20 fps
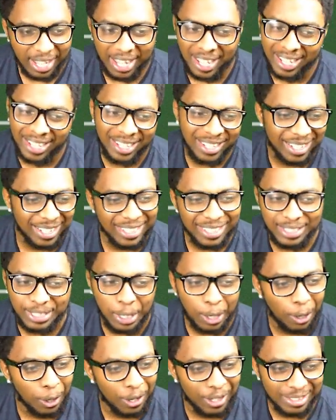it's
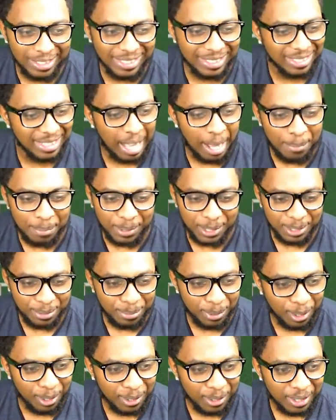hard to stop us,
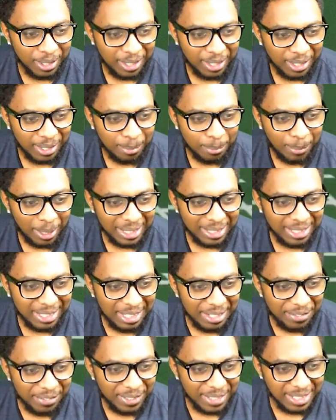bro. My
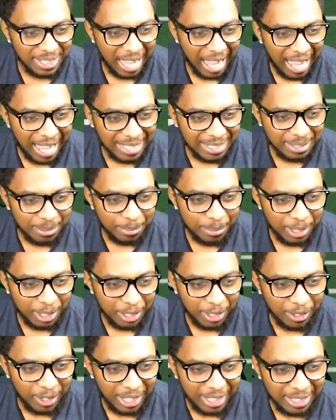defense hasn't been
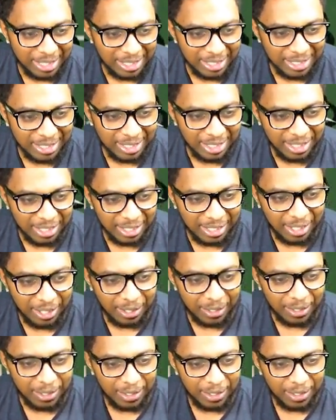great this year, though.